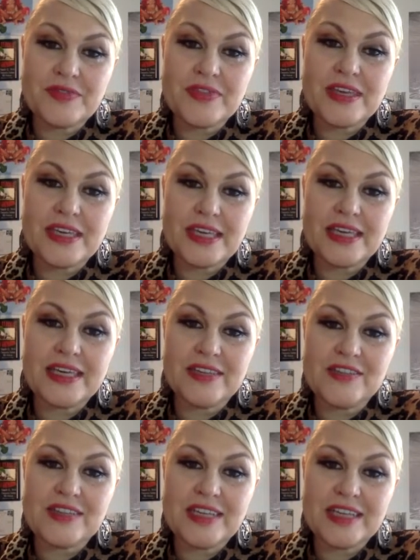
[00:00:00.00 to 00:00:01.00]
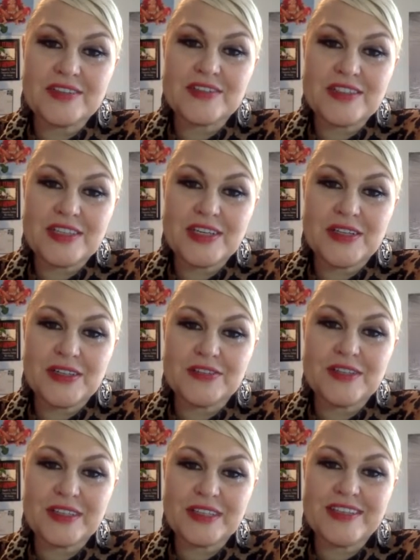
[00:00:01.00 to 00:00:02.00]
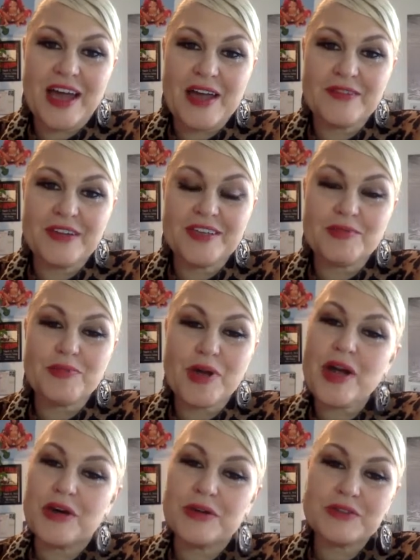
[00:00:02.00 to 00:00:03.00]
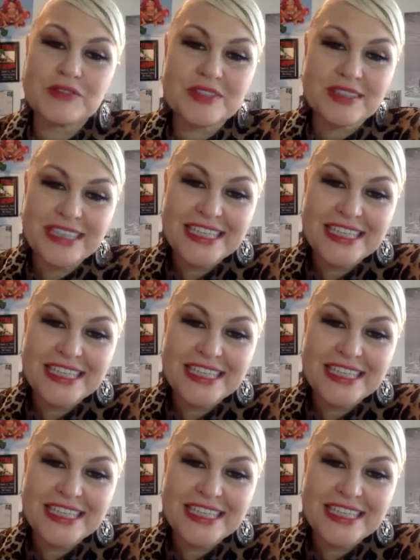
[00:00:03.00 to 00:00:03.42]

thinking and sitting still to dive into prose.